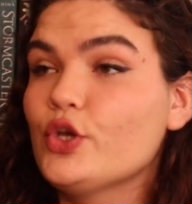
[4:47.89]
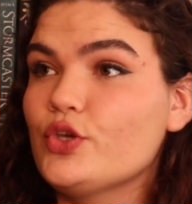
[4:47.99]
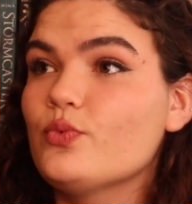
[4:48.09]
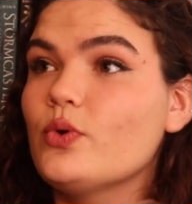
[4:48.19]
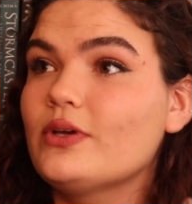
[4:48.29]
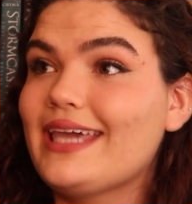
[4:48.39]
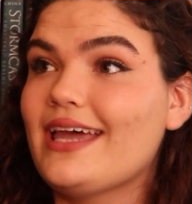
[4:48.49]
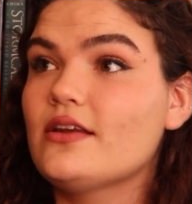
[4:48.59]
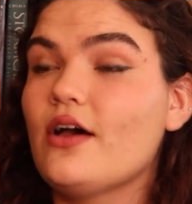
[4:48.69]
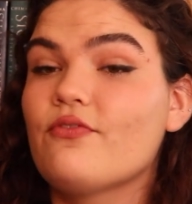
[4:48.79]
you will
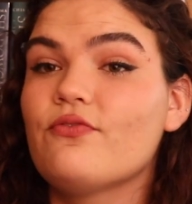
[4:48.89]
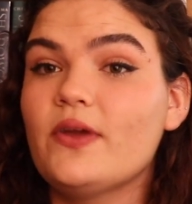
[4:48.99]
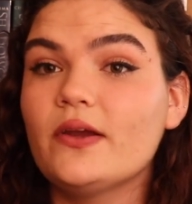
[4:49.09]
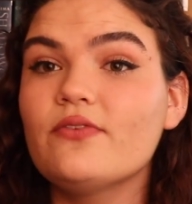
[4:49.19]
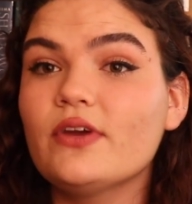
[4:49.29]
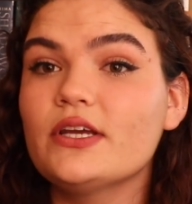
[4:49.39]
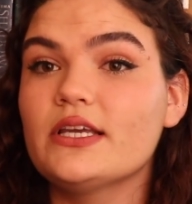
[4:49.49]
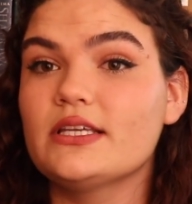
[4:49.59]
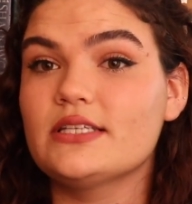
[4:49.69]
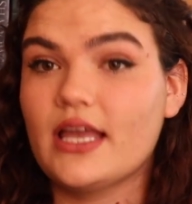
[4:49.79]
get a
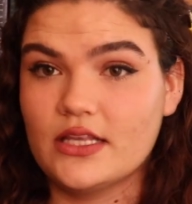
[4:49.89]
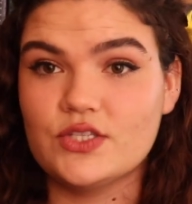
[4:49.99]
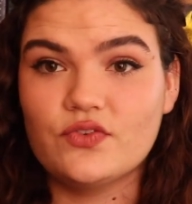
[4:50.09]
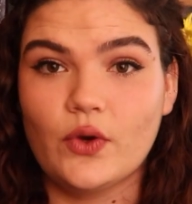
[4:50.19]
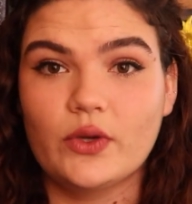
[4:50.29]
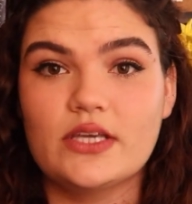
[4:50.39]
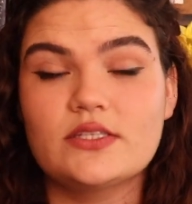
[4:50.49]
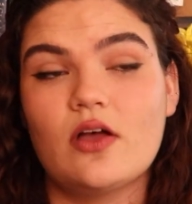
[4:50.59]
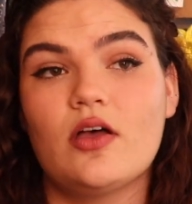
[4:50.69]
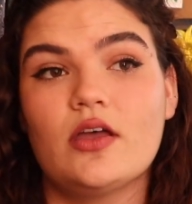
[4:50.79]
very intense
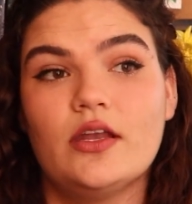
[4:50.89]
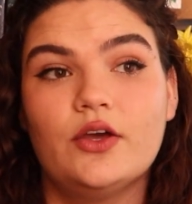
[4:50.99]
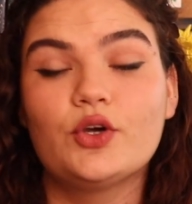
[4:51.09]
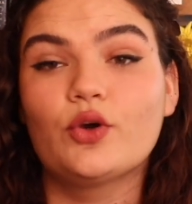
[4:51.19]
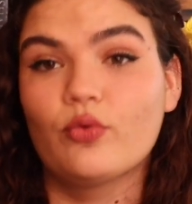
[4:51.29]
focus on